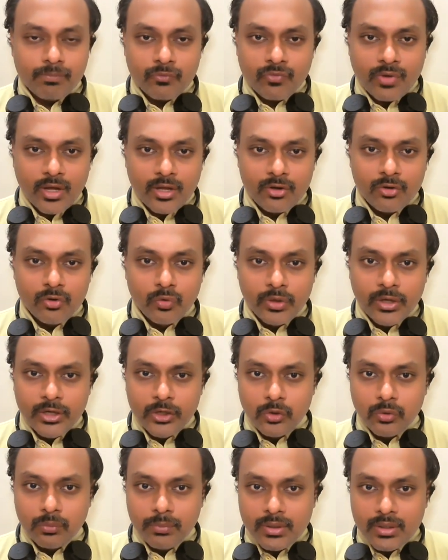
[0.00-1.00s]
where you
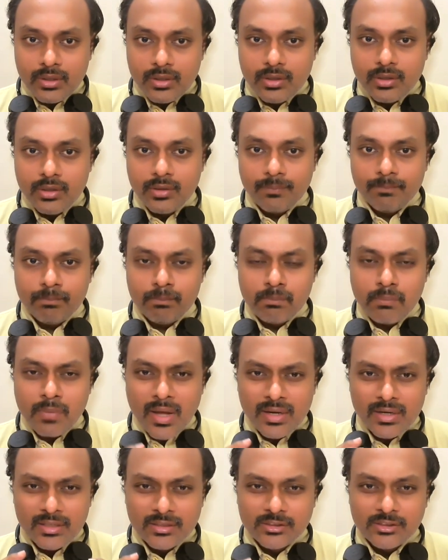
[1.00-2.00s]
need to be
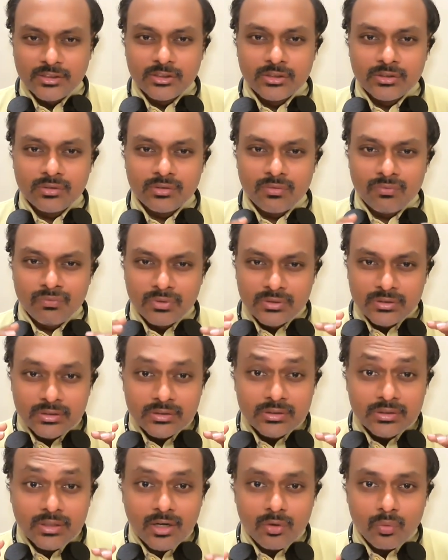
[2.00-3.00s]
managing
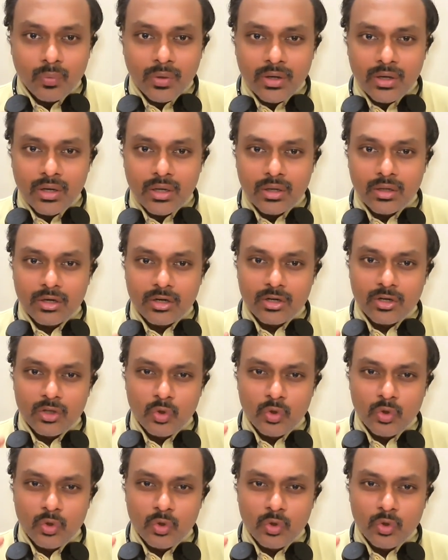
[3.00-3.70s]
within that 1 hour.